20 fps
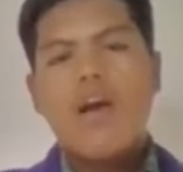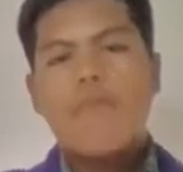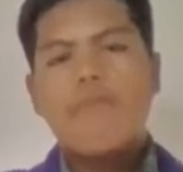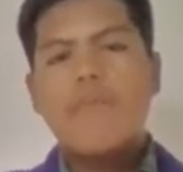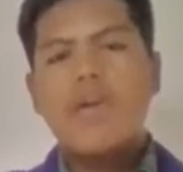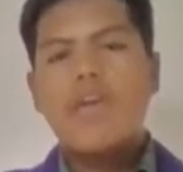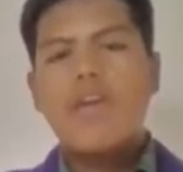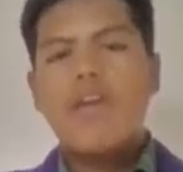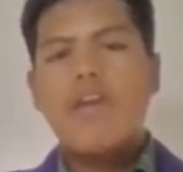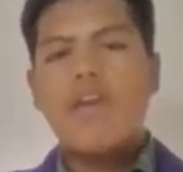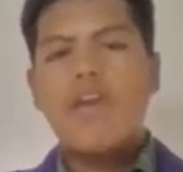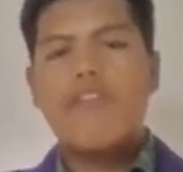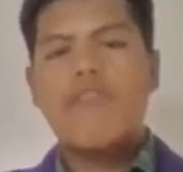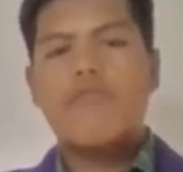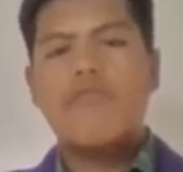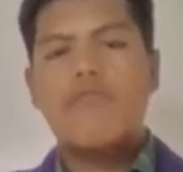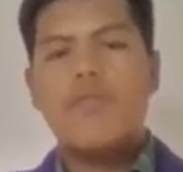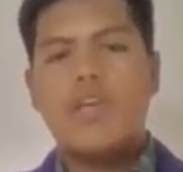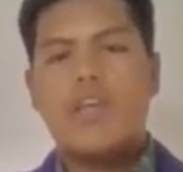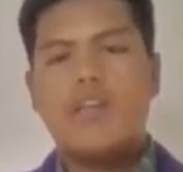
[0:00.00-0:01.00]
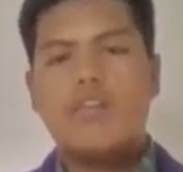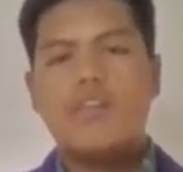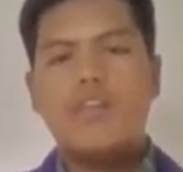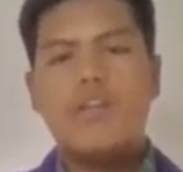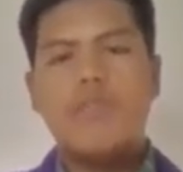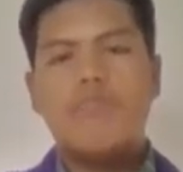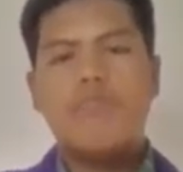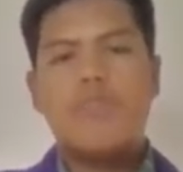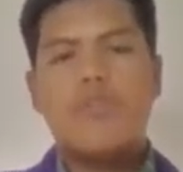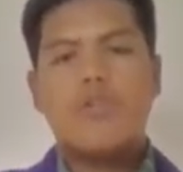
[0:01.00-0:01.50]
may have been
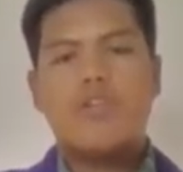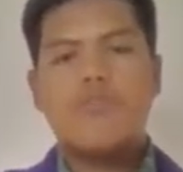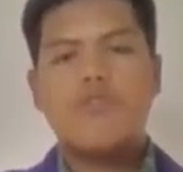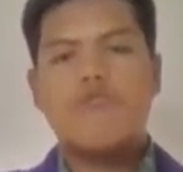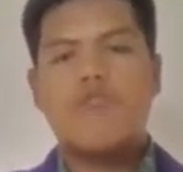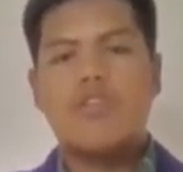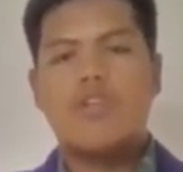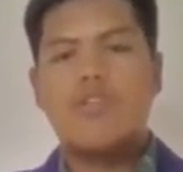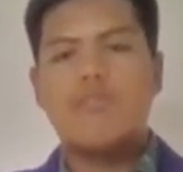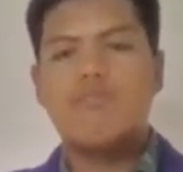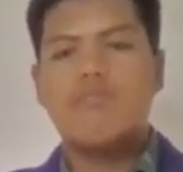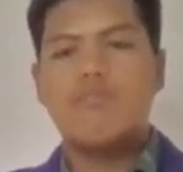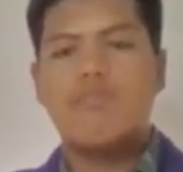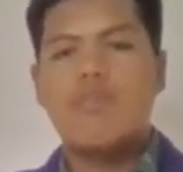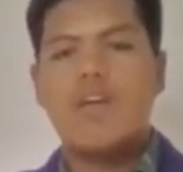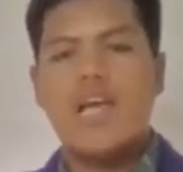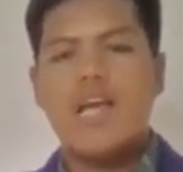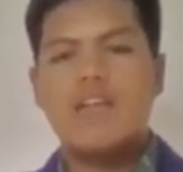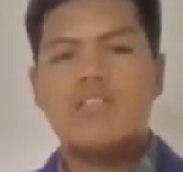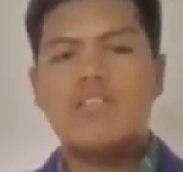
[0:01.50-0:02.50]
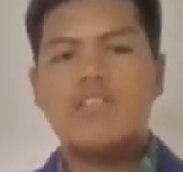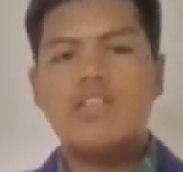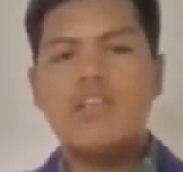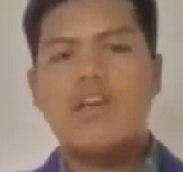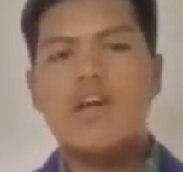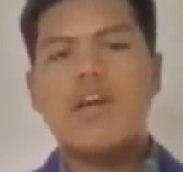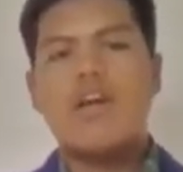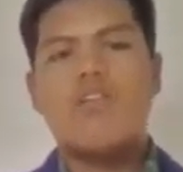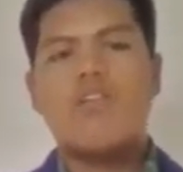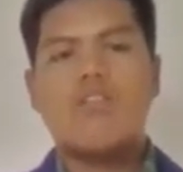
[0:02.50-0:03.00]
imported from
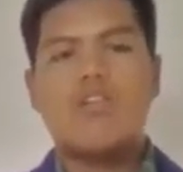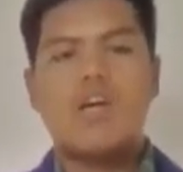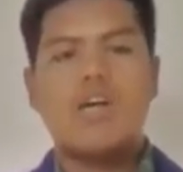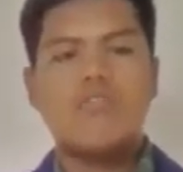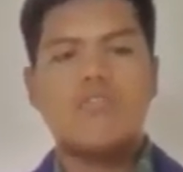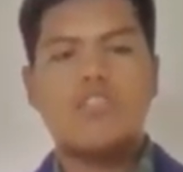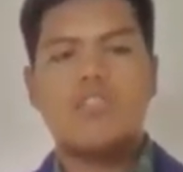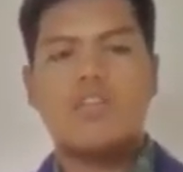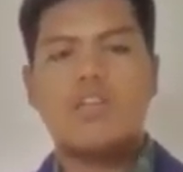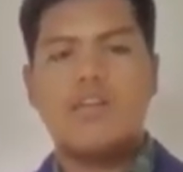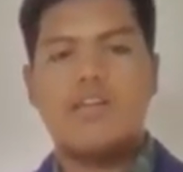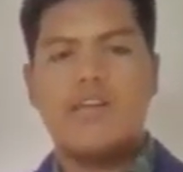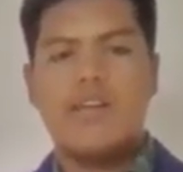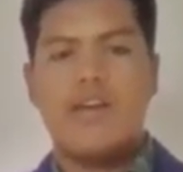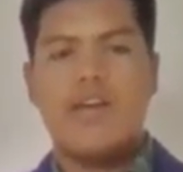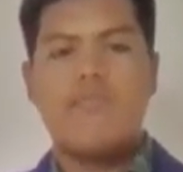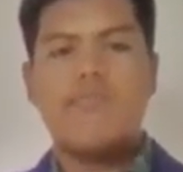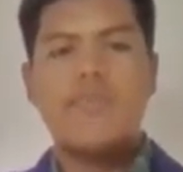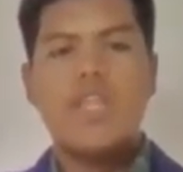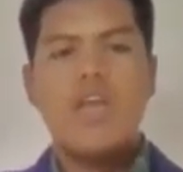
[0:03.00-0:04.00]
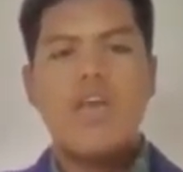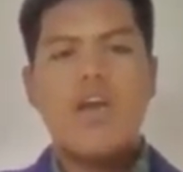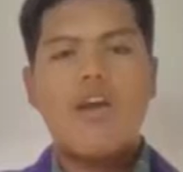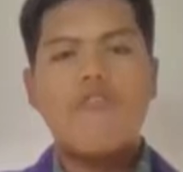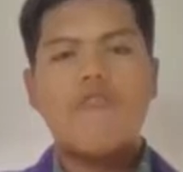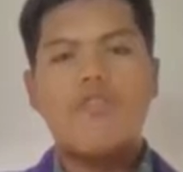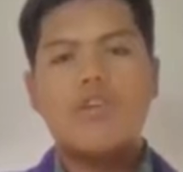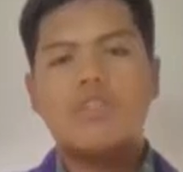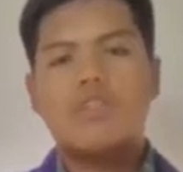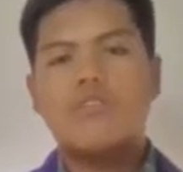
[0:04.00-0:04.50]
Asia or Australia.
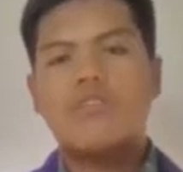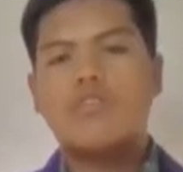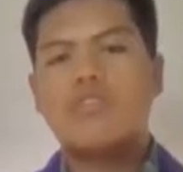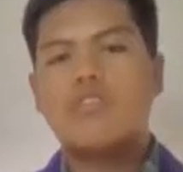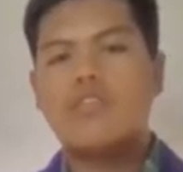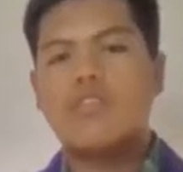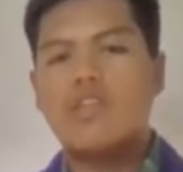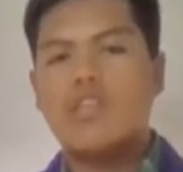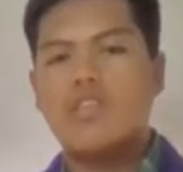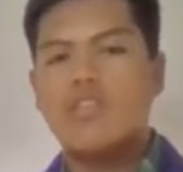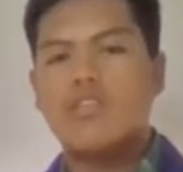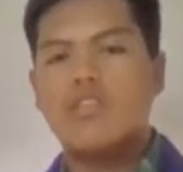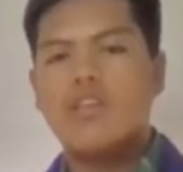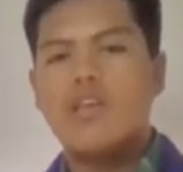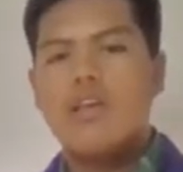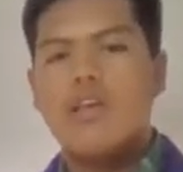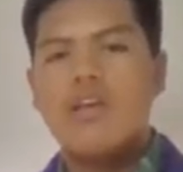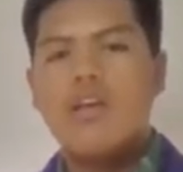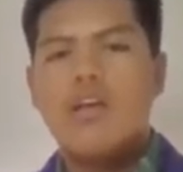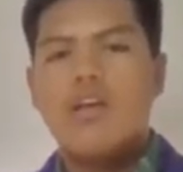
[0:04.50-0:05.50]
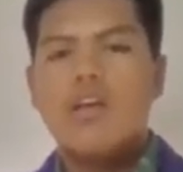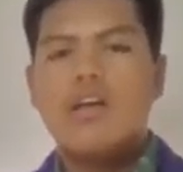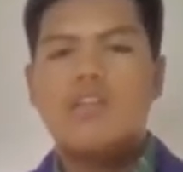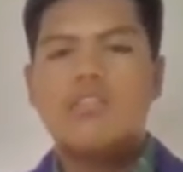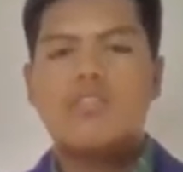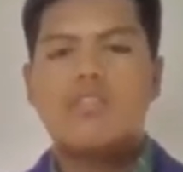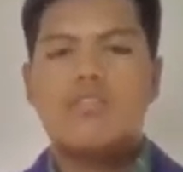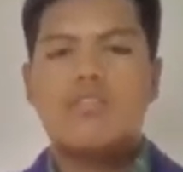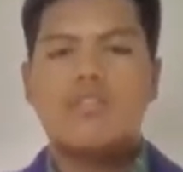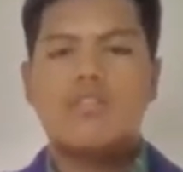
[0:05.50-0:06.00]
Affected trees
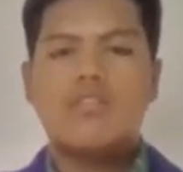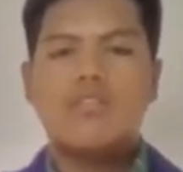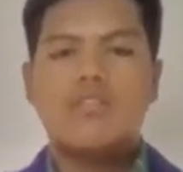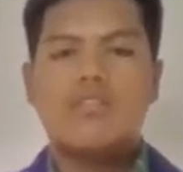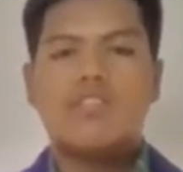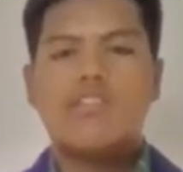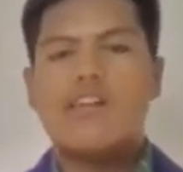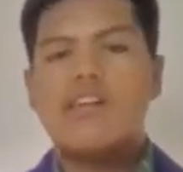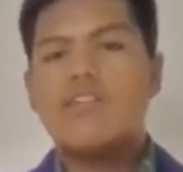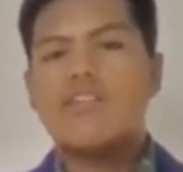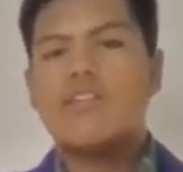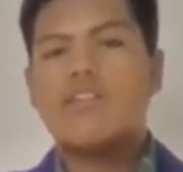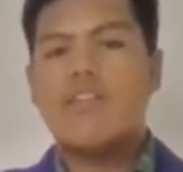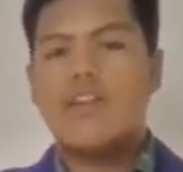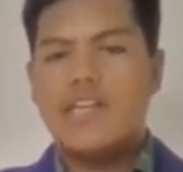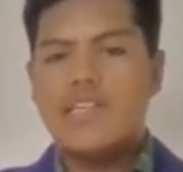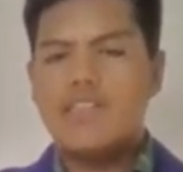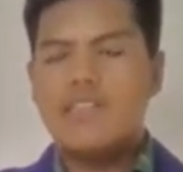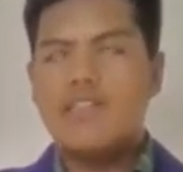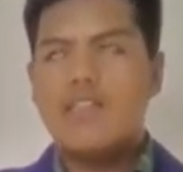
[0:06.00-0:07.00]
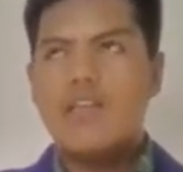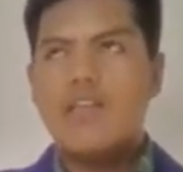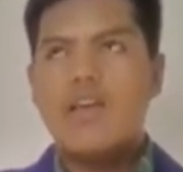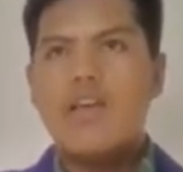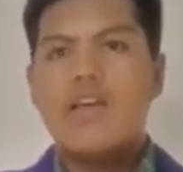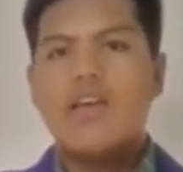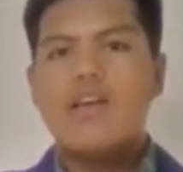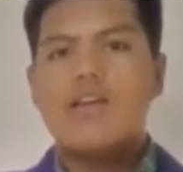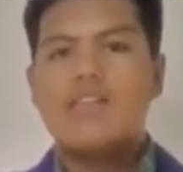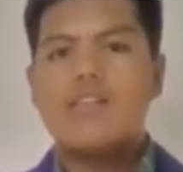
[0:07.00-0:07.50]
turn dark red,
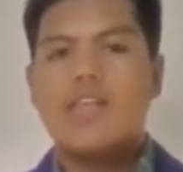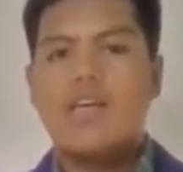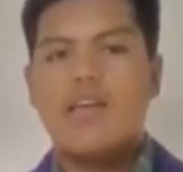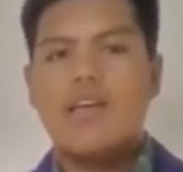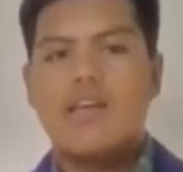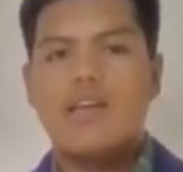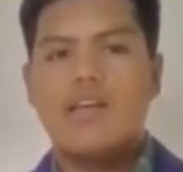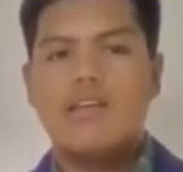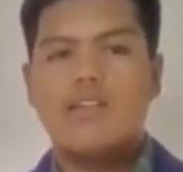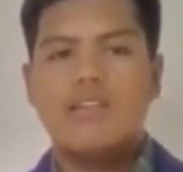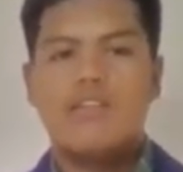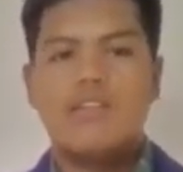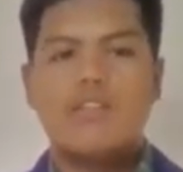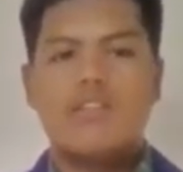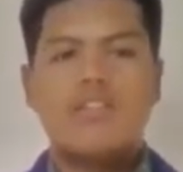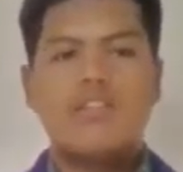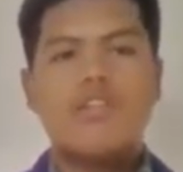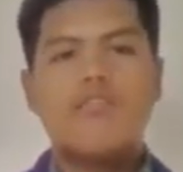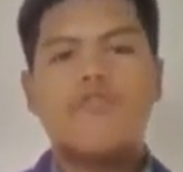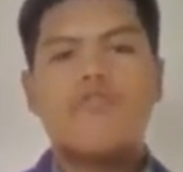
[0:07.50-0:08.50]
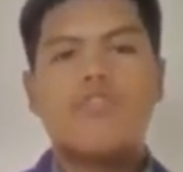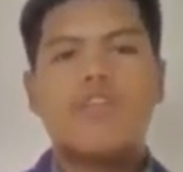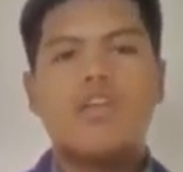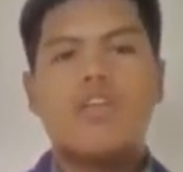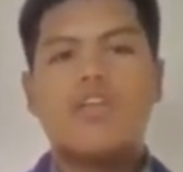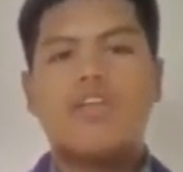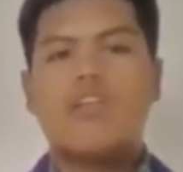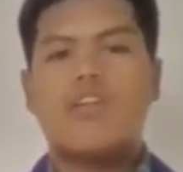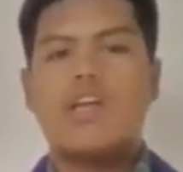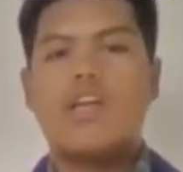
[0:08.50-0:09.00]
then silvery
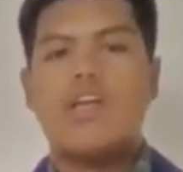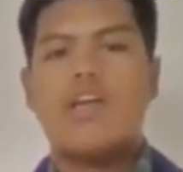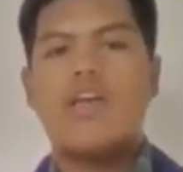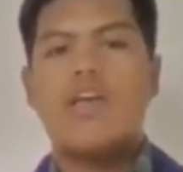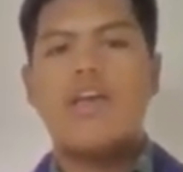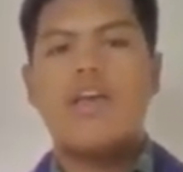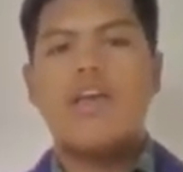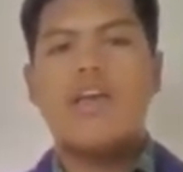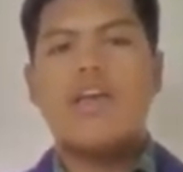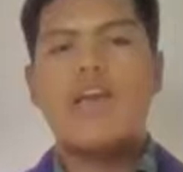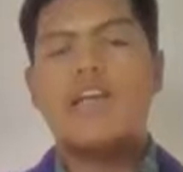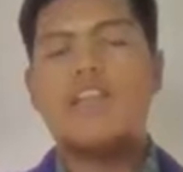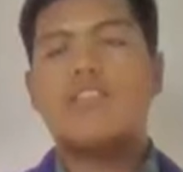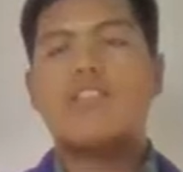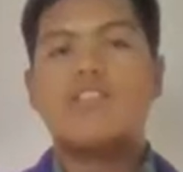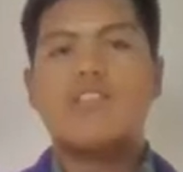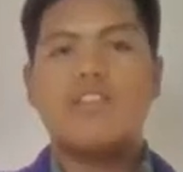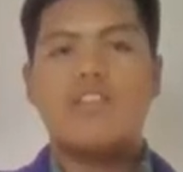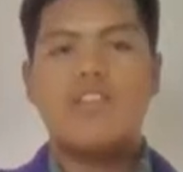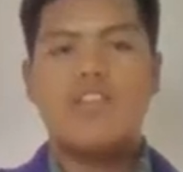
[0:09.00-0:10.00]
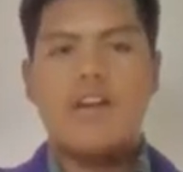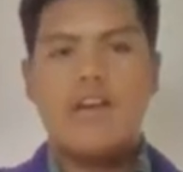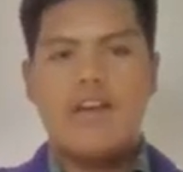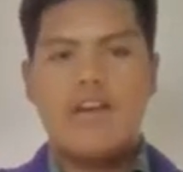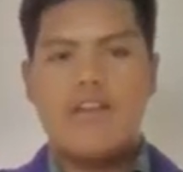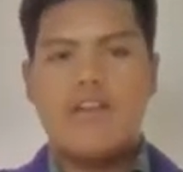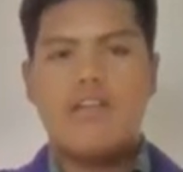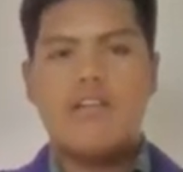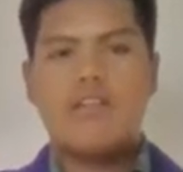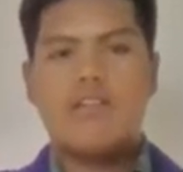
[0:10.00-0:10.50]
gray as they die.